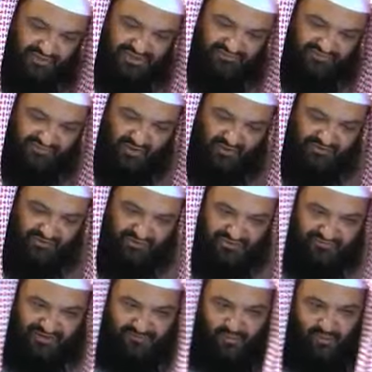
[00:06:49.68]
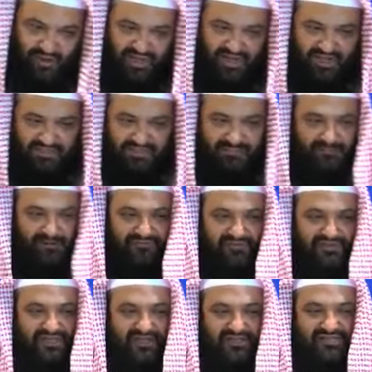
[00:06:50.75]
narrated from the authority of Abu Hurairah that the
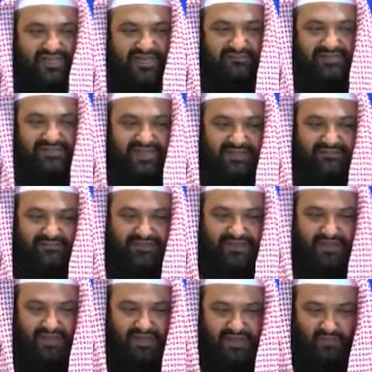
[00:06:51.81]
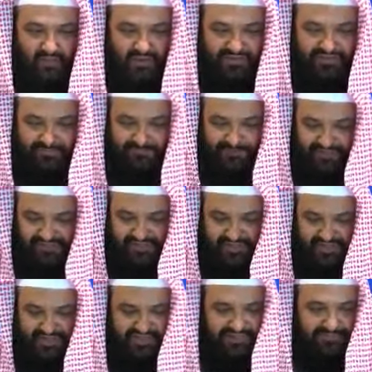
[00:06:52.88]
Prophet Sallallahu Alaihi Wasallam, he said, when the
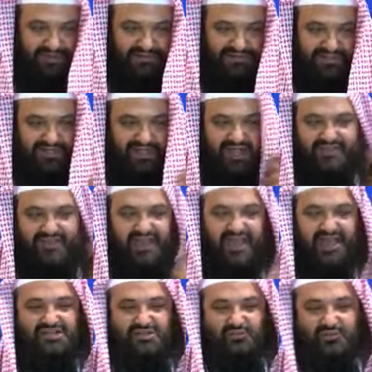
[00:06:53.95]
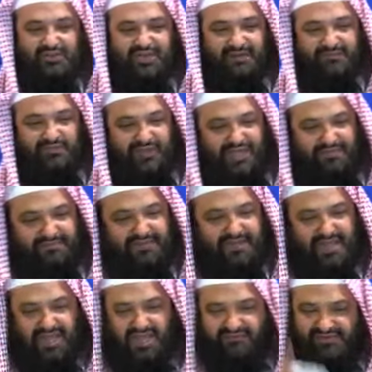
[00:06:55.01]
person is about to die, the angel will come to him.
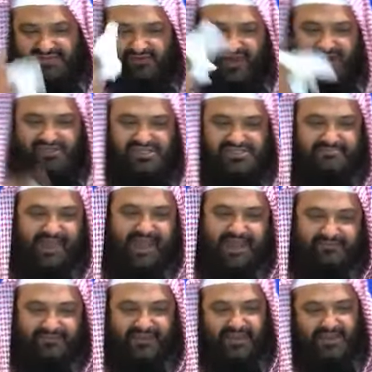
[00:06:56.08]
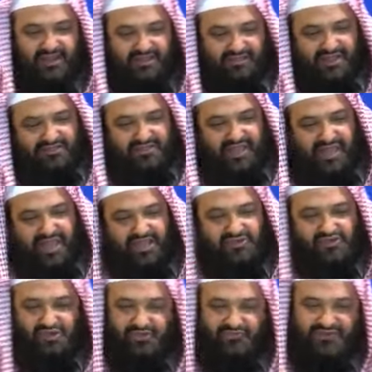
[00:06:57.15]
If he's a righteous man, then the
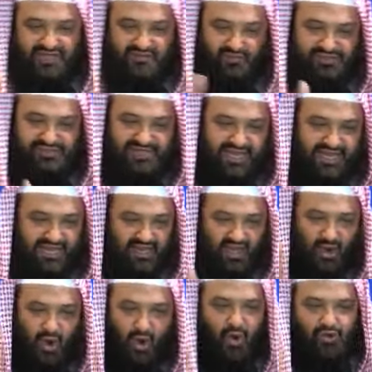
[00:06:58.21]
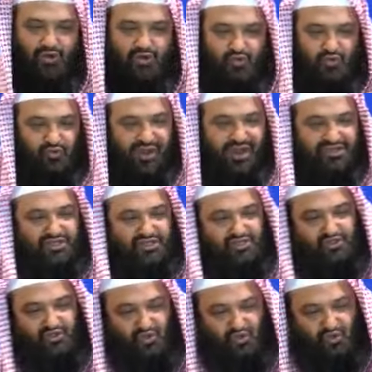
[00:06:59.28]
angel of death would say, oh, you
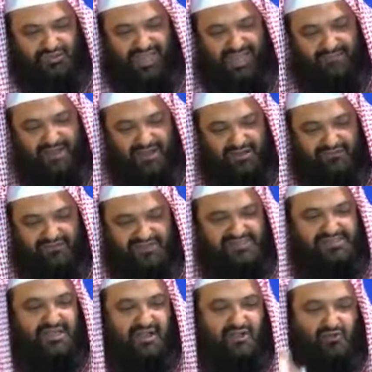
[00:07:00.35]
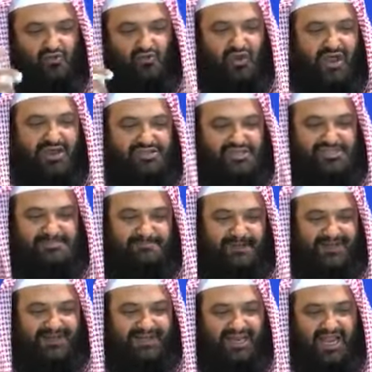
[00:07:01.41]
righteous soul, come out of this righteous
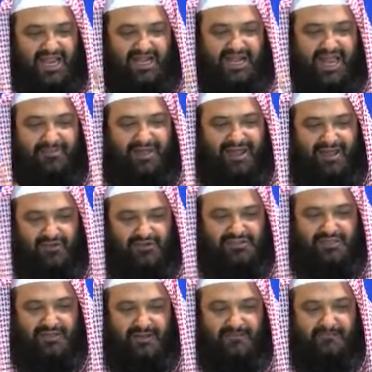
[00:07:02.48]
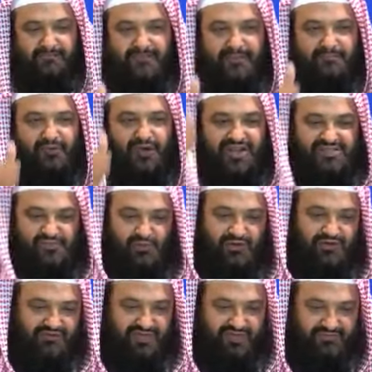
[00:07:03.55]
body. Come out
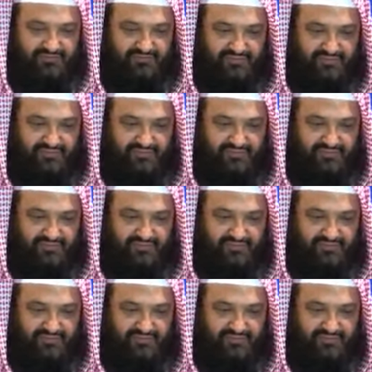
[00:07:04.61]
praiseworthy.